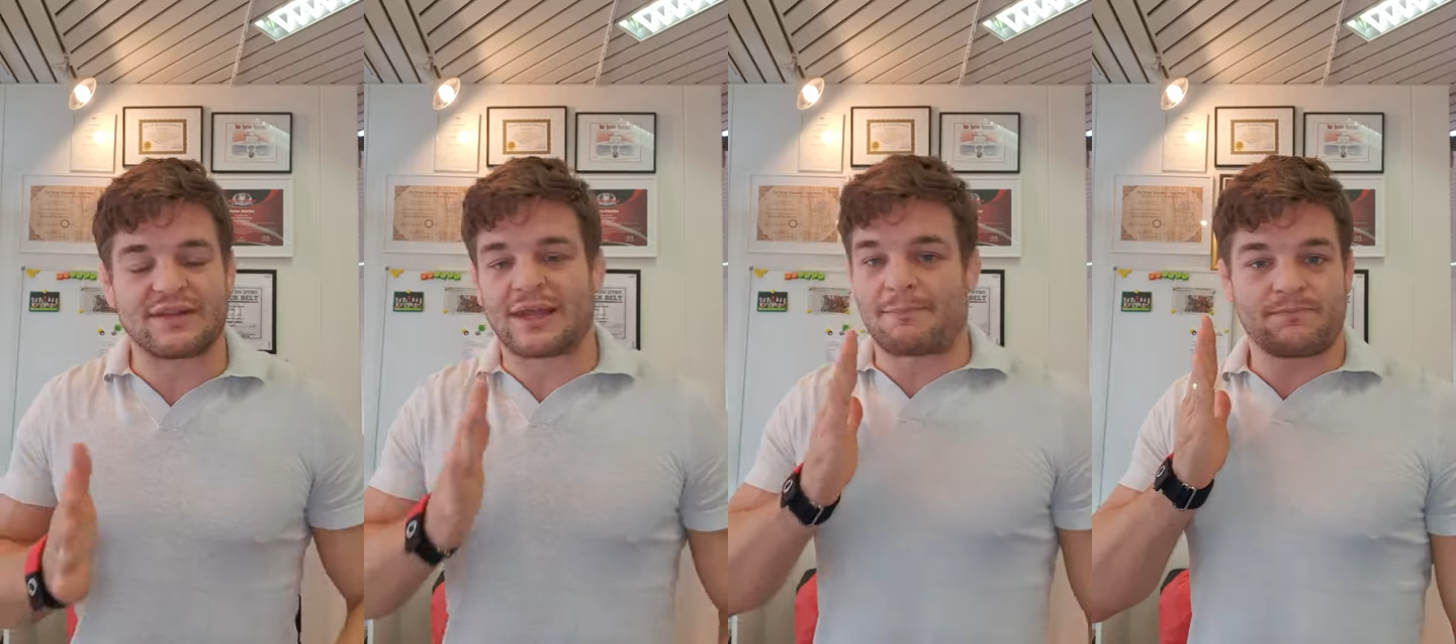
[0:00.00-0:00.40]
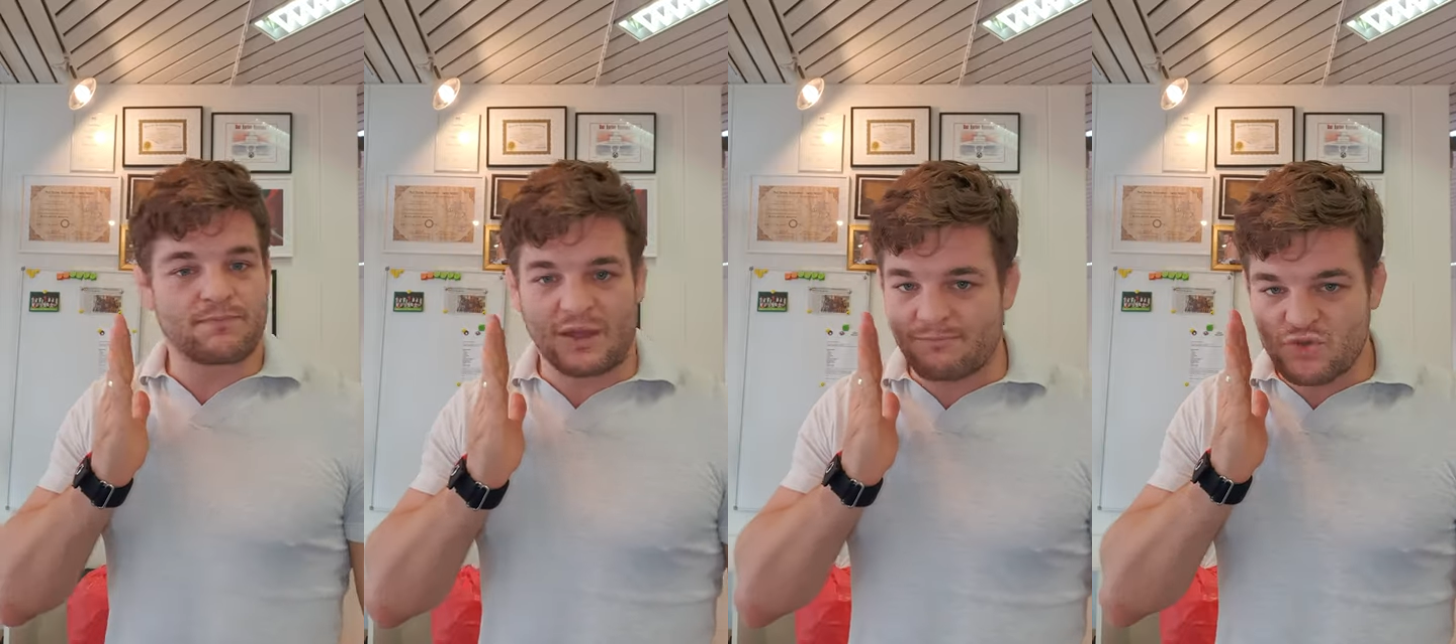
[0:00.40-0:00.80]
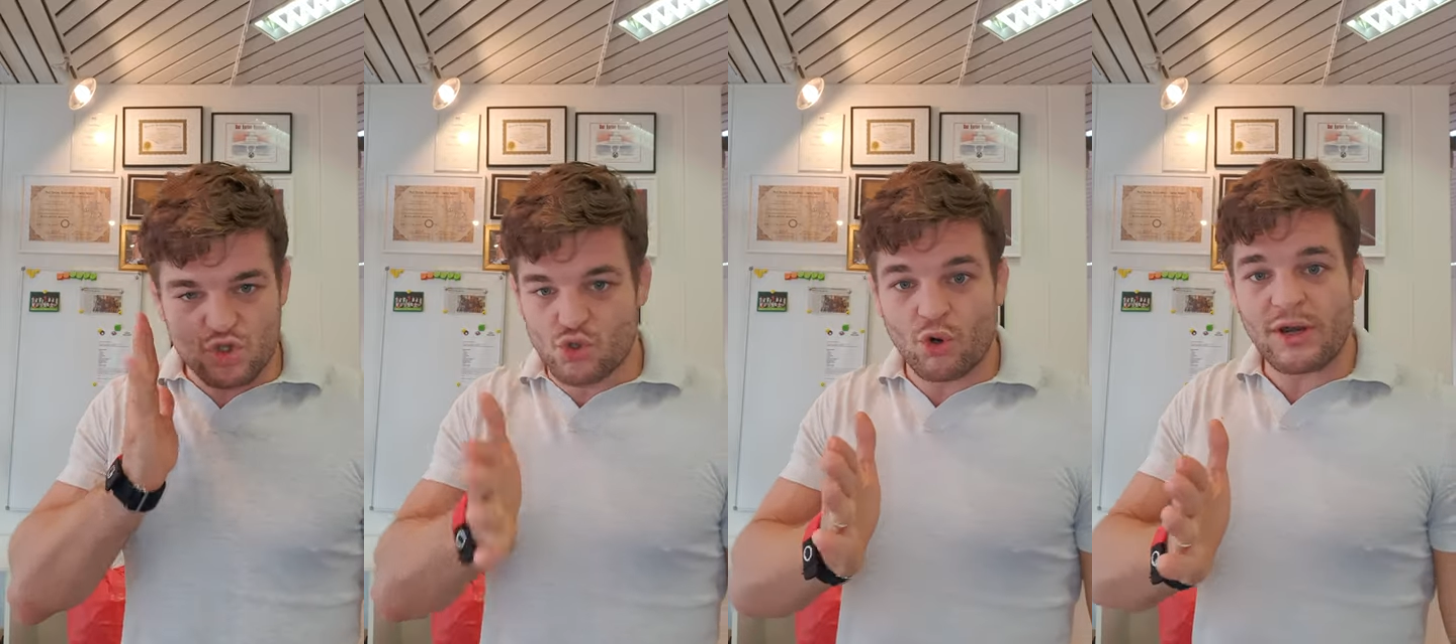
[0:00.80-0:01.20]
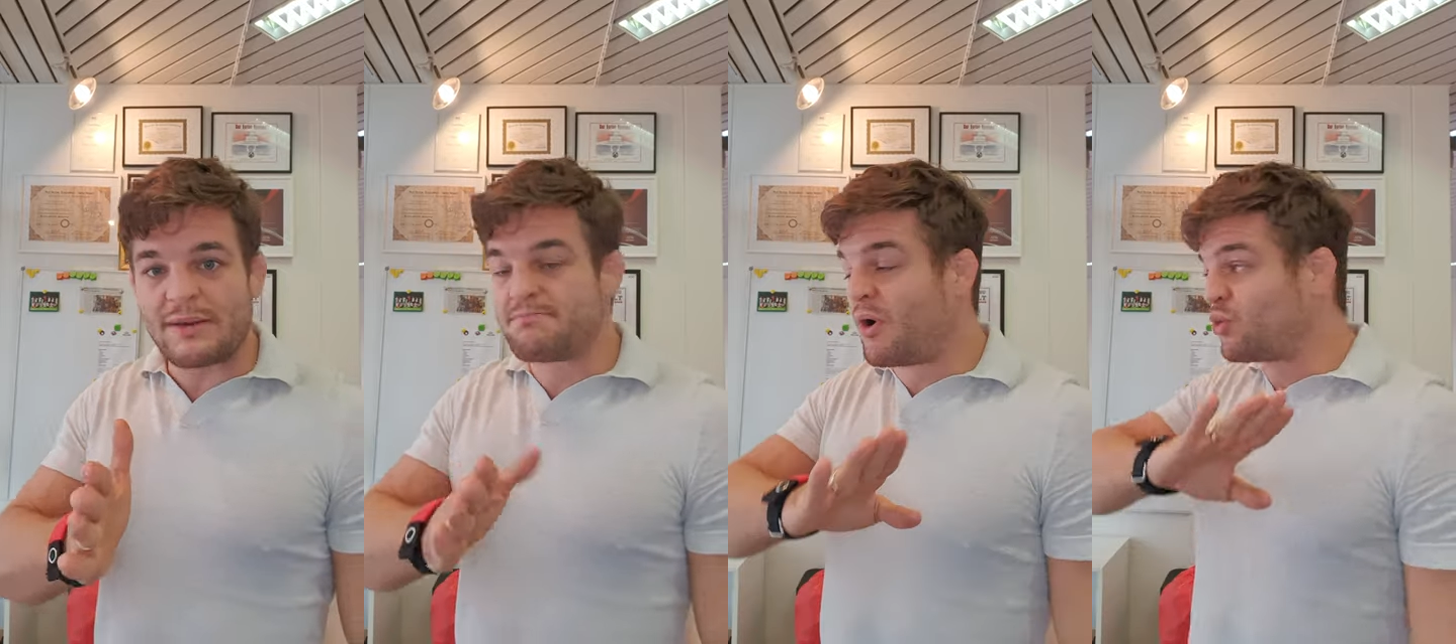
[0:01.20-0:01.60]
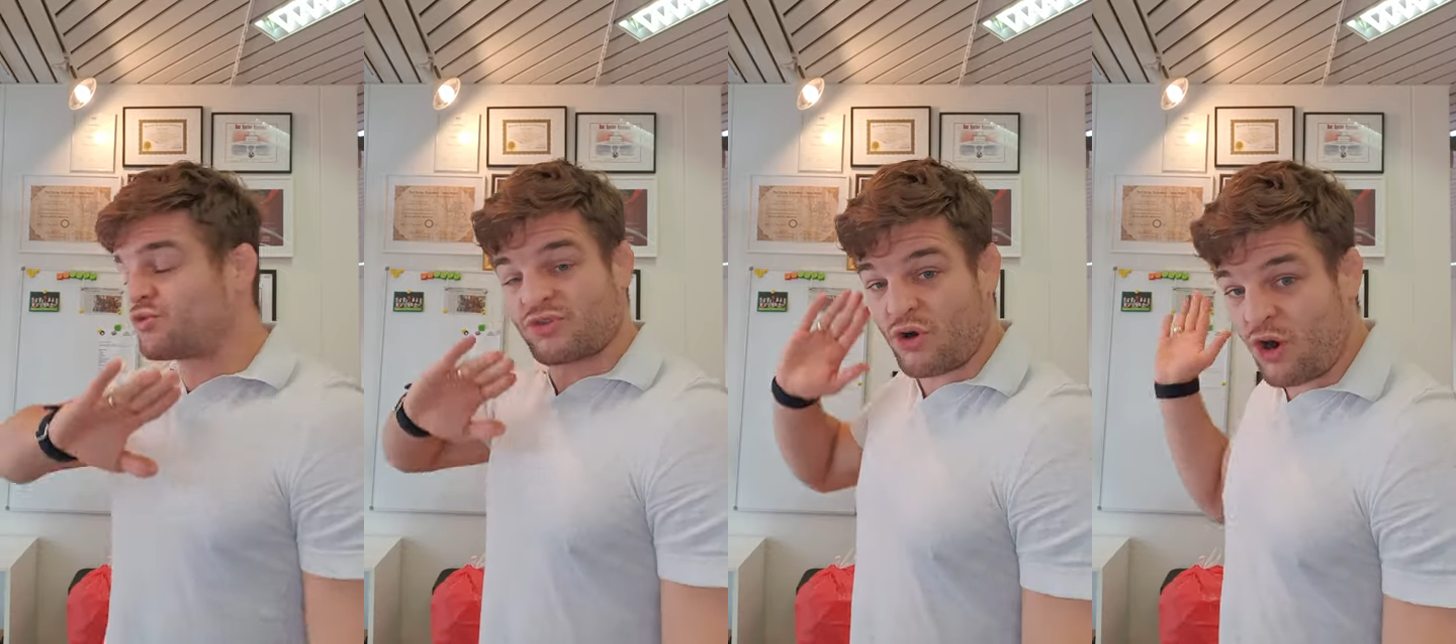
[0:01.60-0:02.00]
And I'm I'm sure in
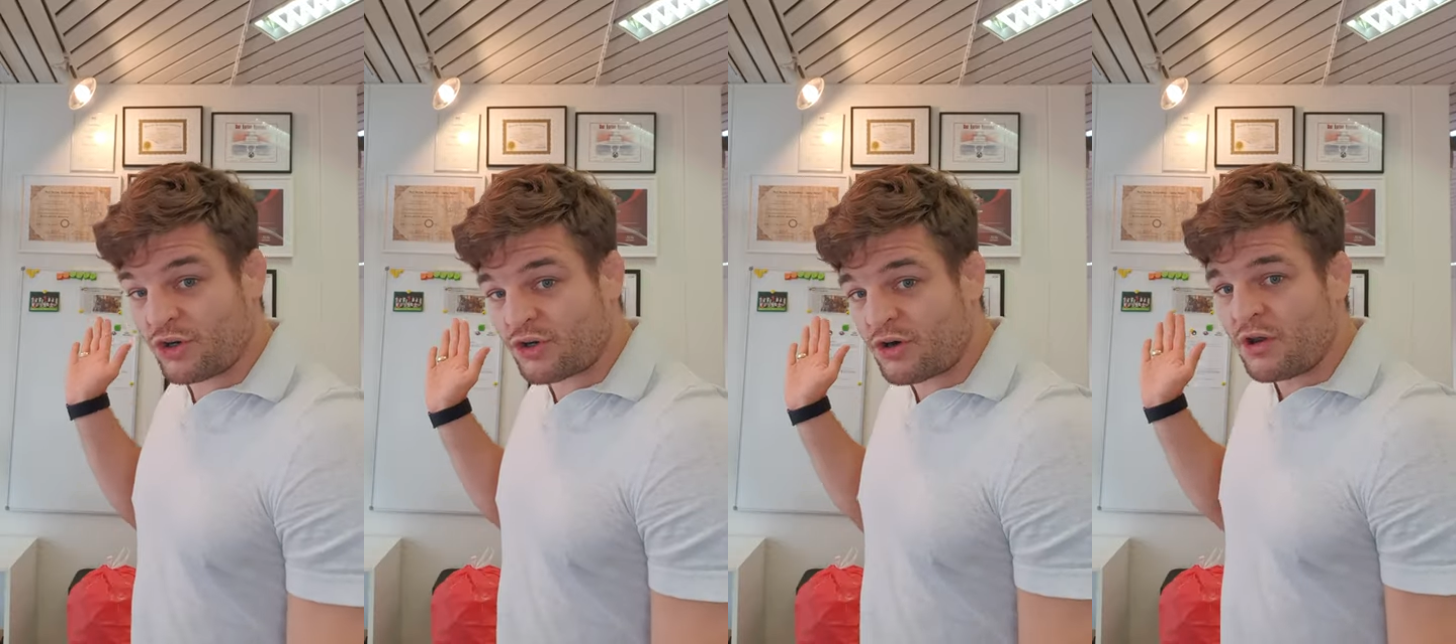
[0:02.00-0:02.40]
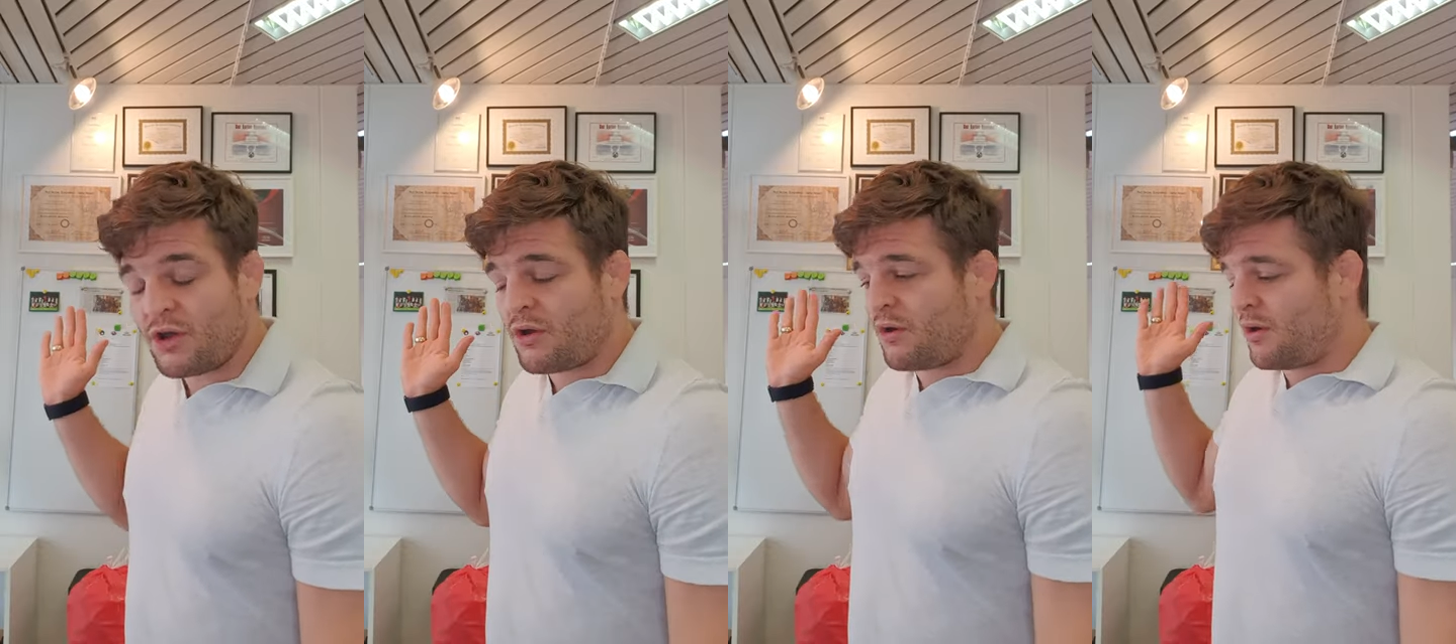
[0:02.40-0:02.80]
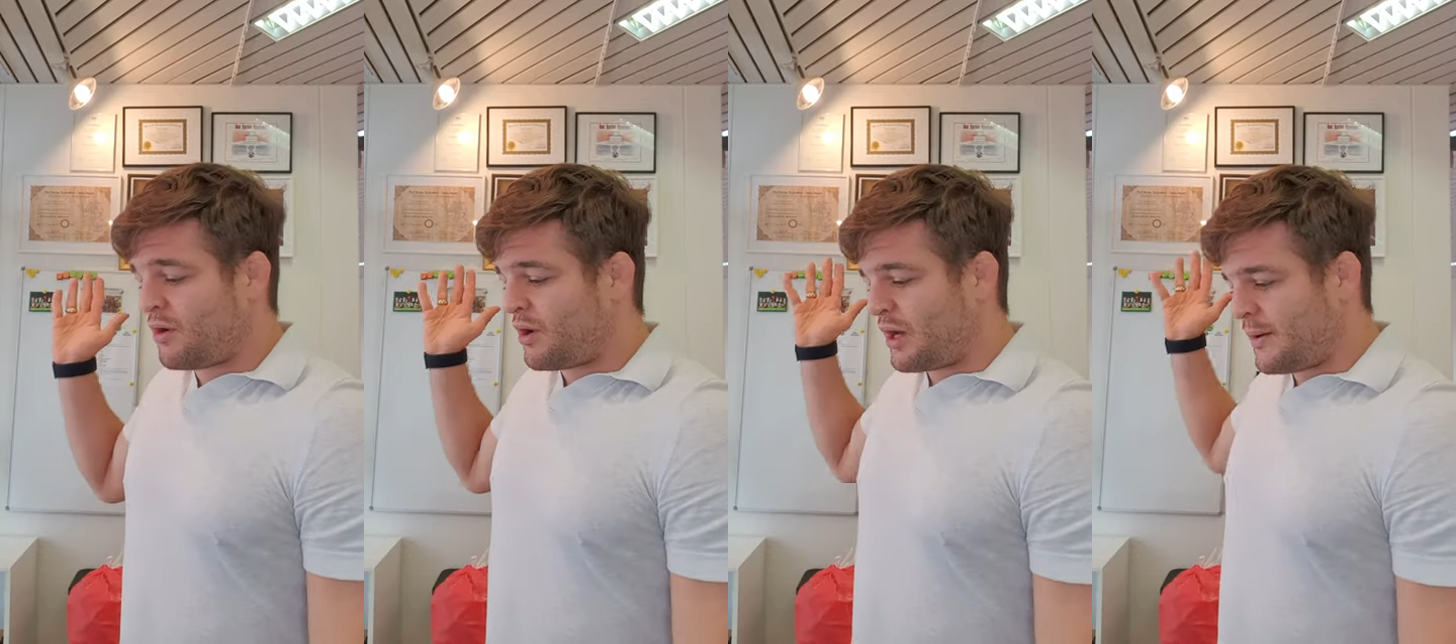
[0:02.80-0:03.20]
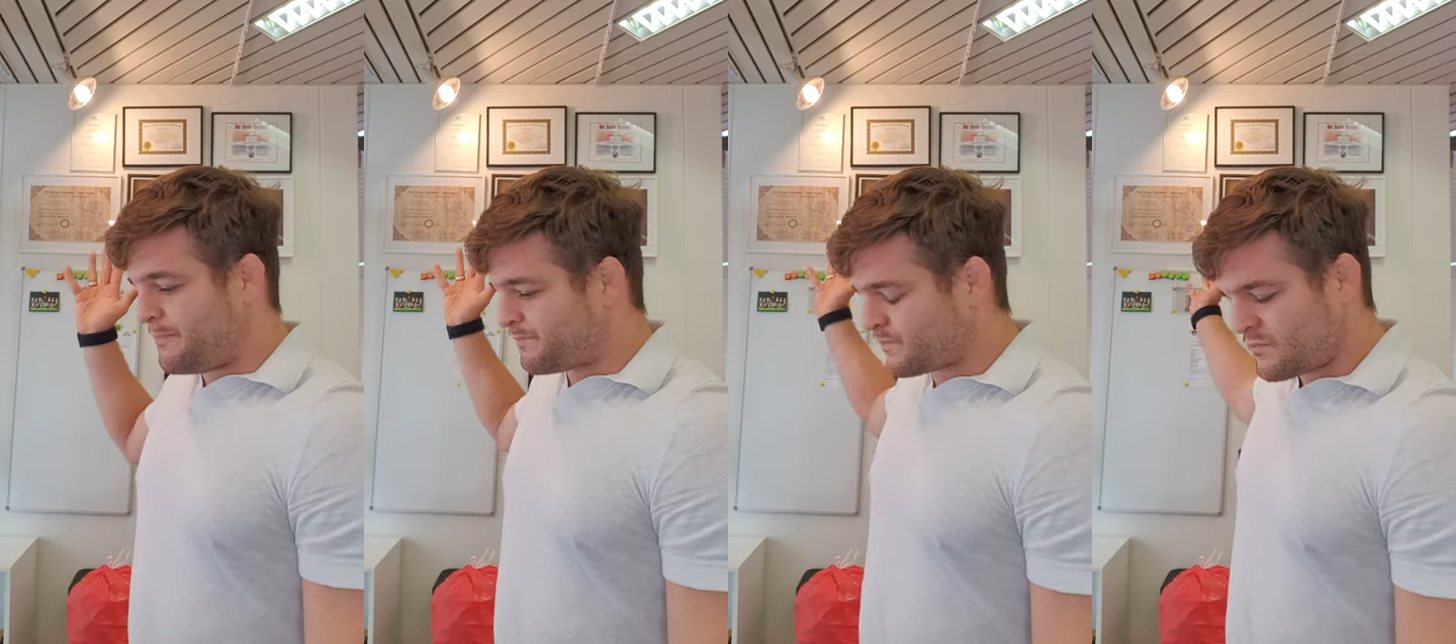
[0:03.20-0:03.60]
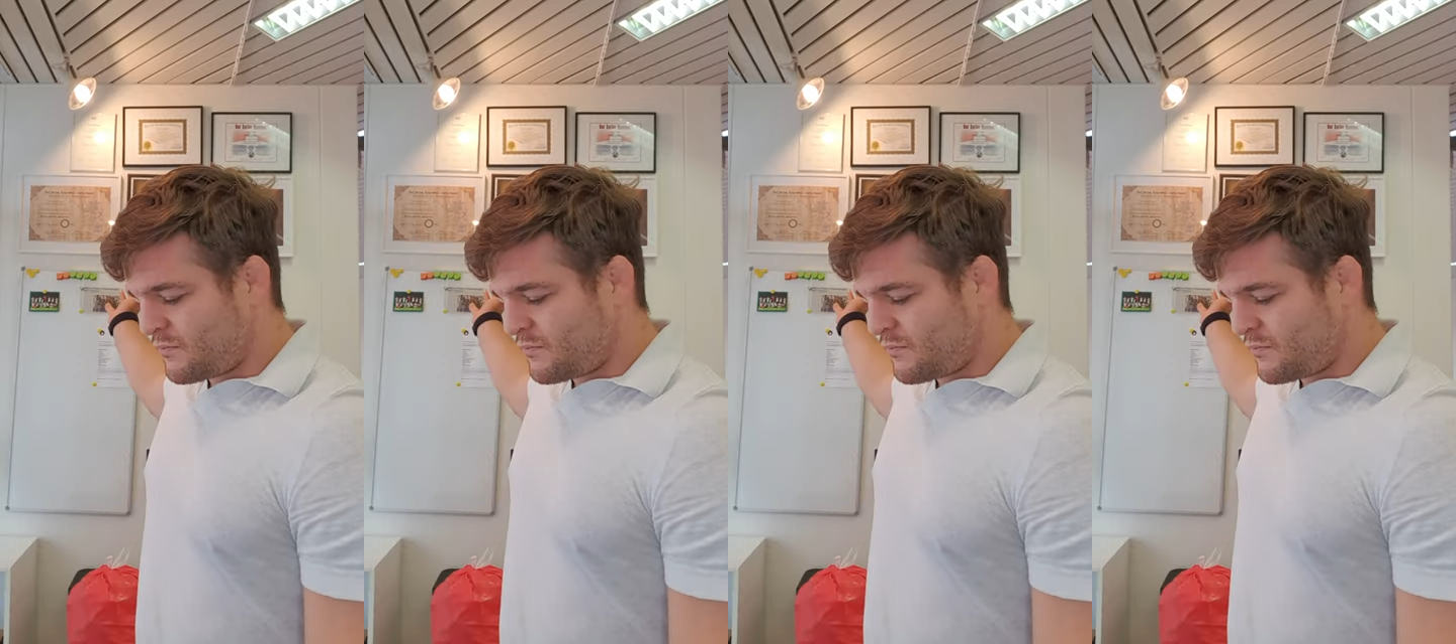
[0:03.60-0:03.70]
most other um,